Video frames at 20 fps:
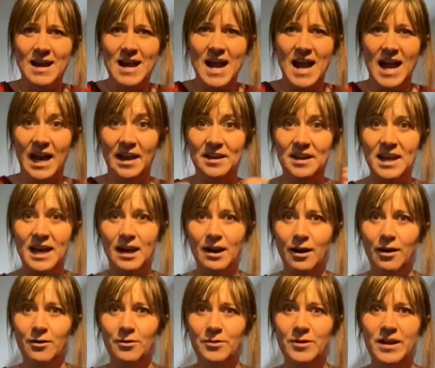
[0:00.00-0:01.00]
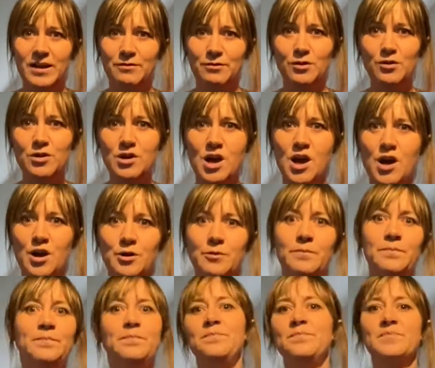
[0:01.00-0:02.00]
And now, if you're at
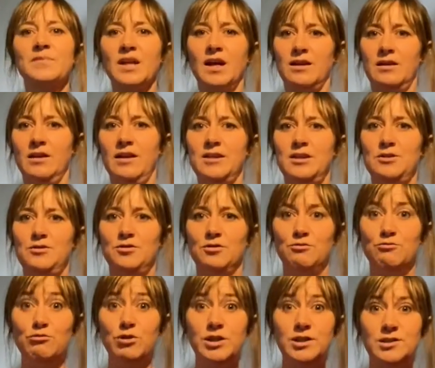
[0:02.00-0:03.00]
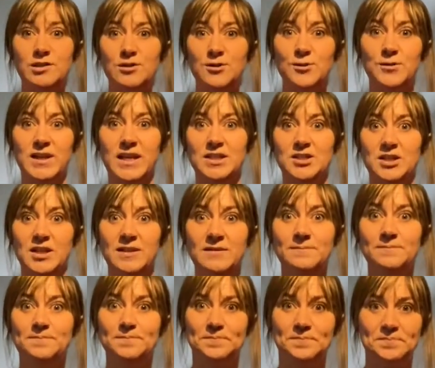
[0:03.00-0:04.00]
home, I'd like you to run to your
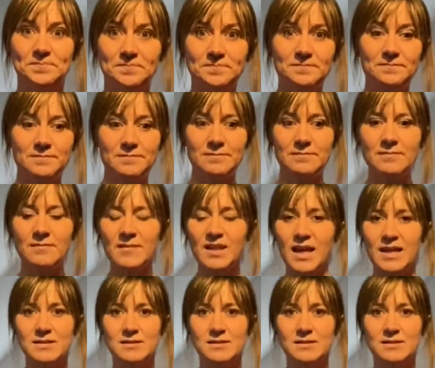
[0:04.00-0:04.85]
kitchen and